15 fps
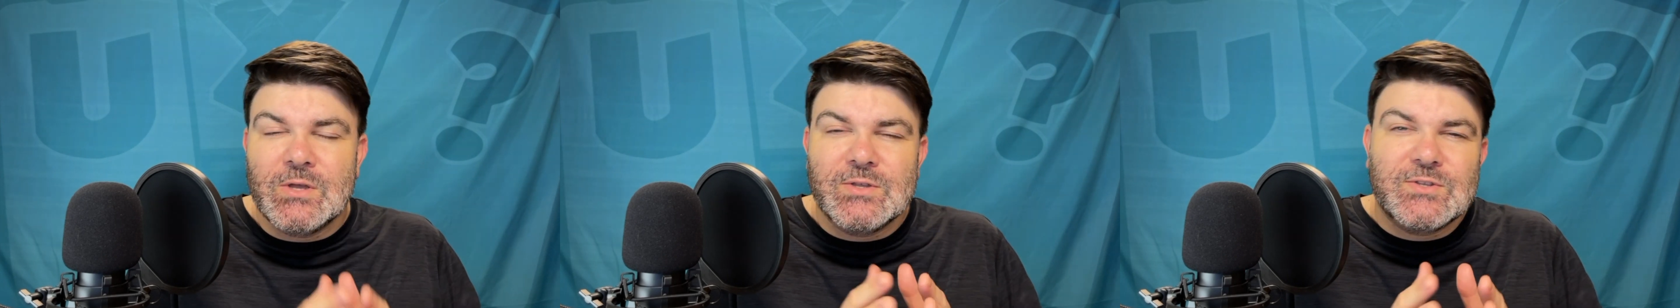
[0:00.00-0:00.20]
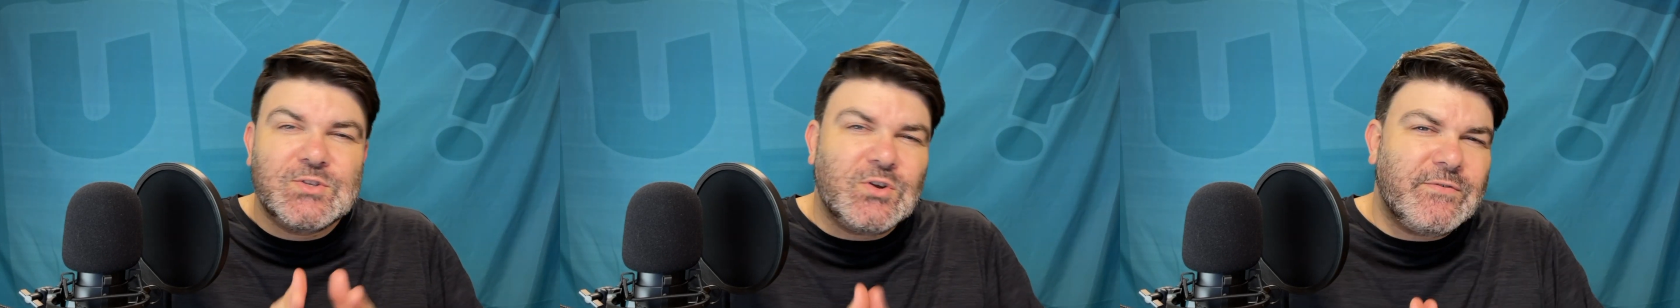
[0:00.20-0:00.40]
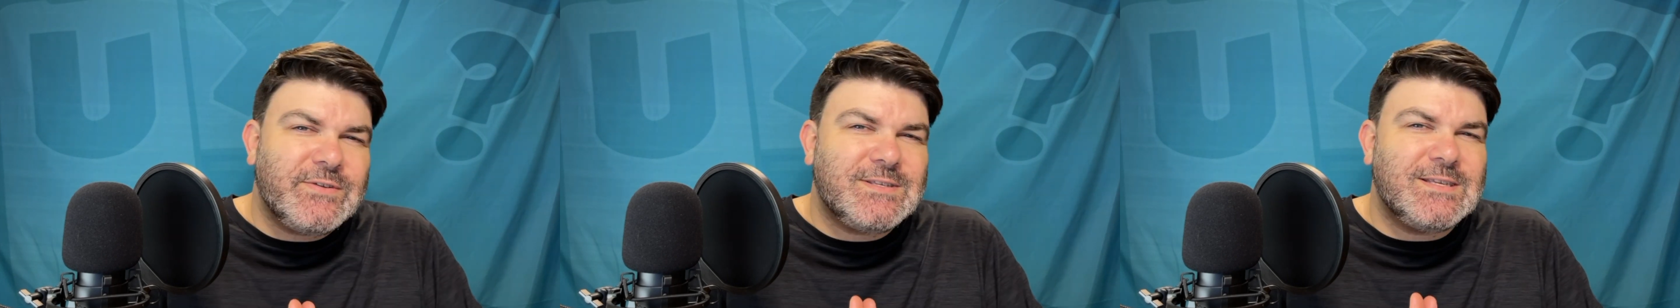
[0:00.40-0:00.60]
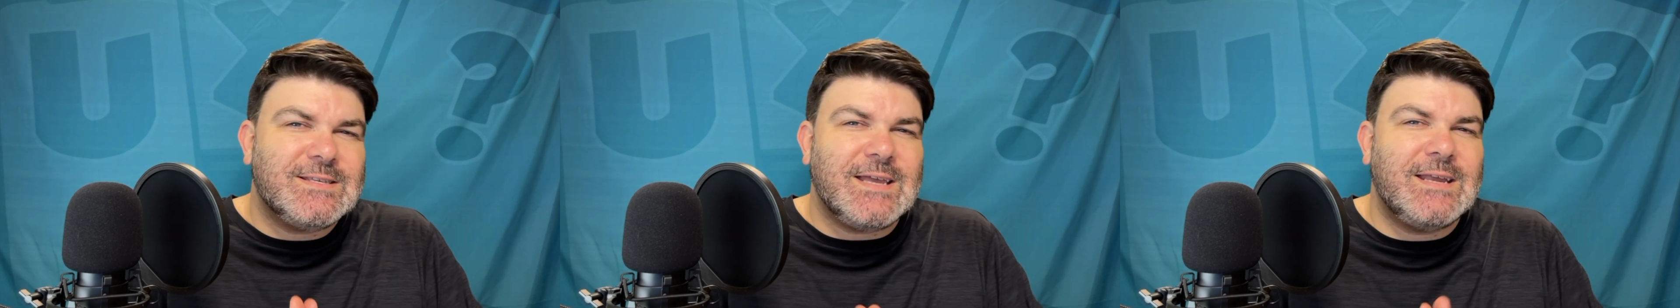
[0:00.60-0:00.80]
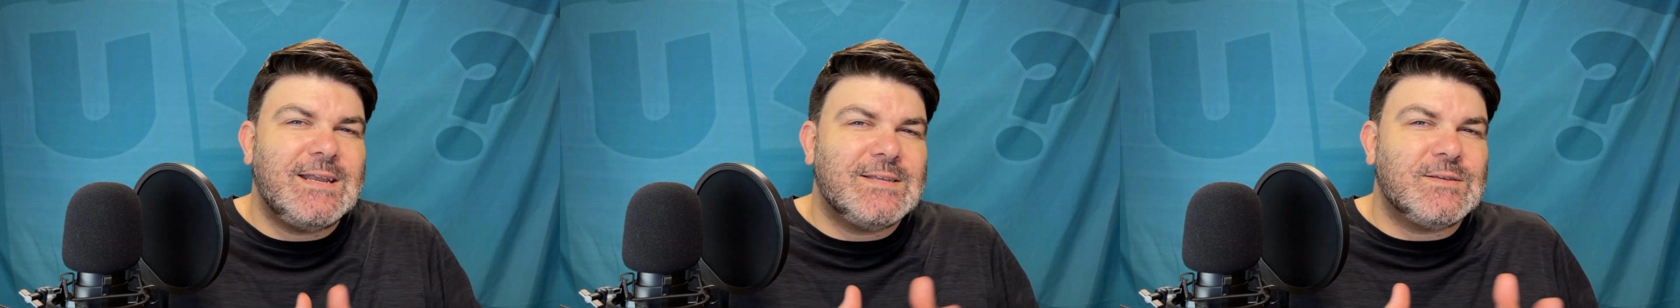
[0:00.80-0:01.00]
service
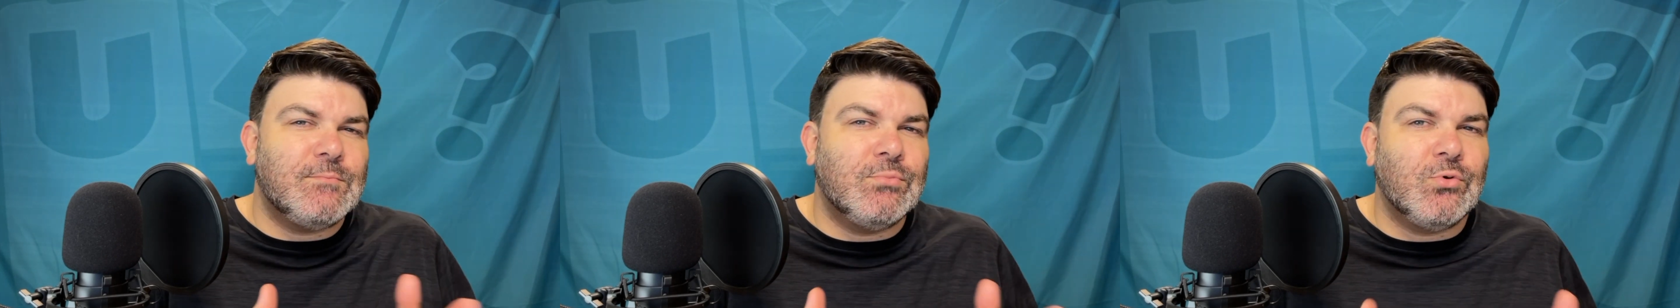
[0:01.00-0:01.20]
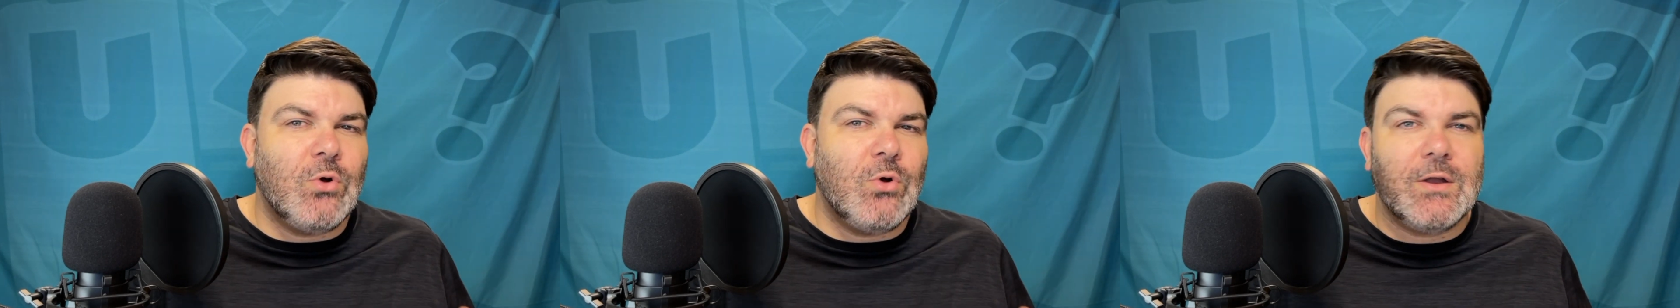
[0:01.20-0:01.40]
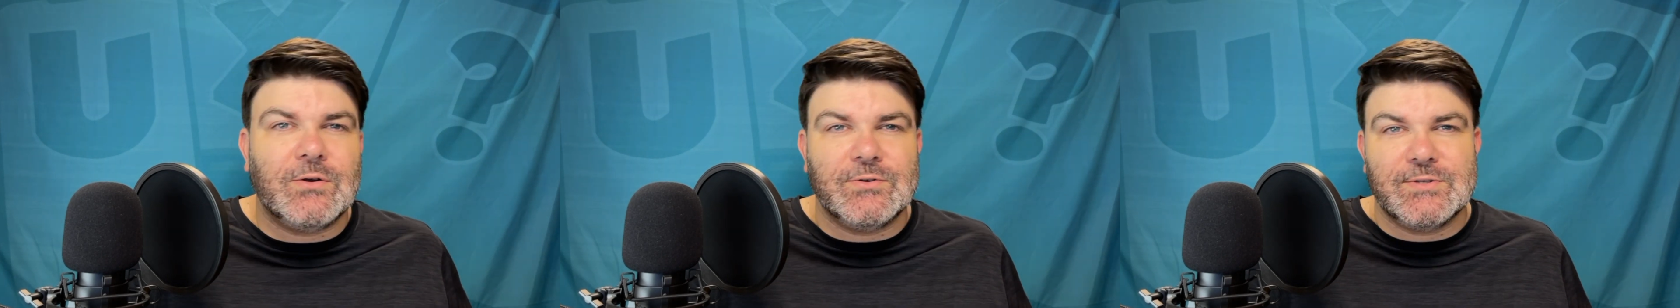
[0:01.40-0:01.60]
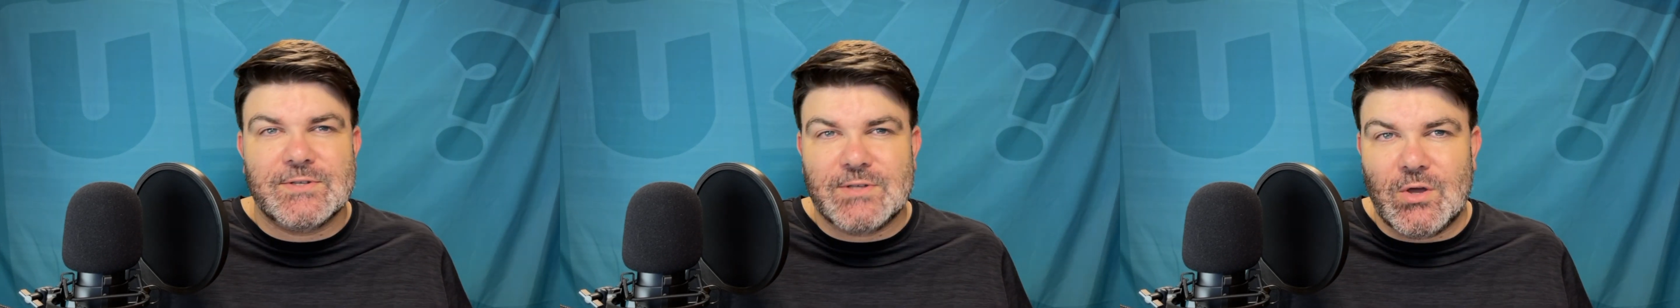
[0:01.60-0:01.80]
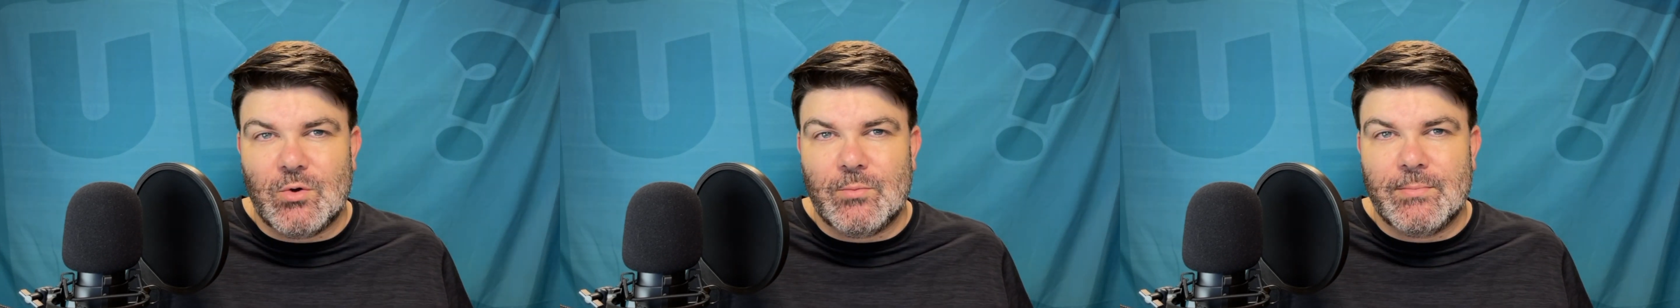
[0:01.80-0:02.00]
design has a broader
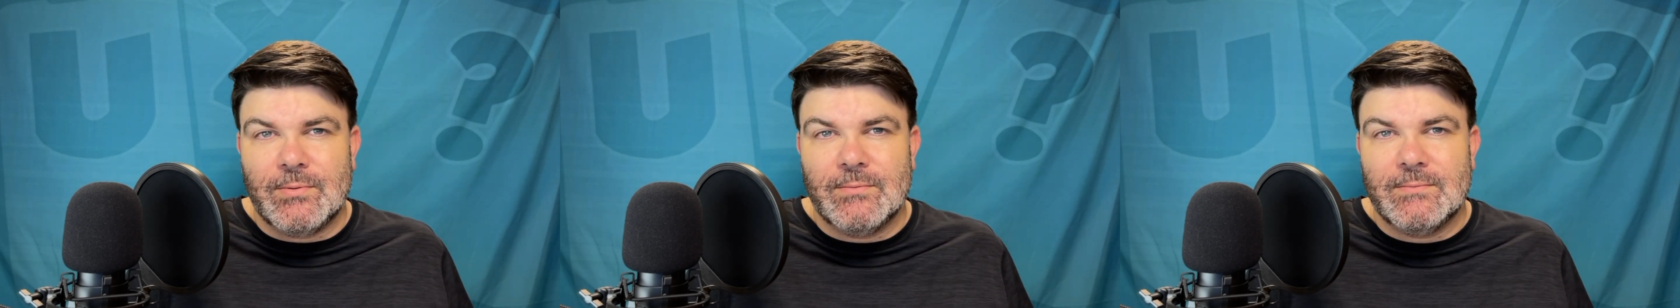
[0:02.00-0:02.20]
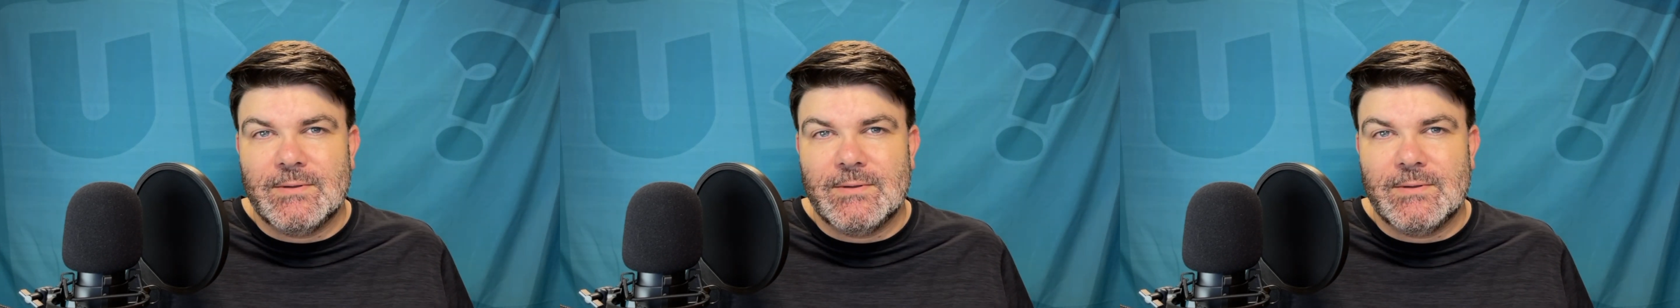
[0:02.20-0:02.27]
scope,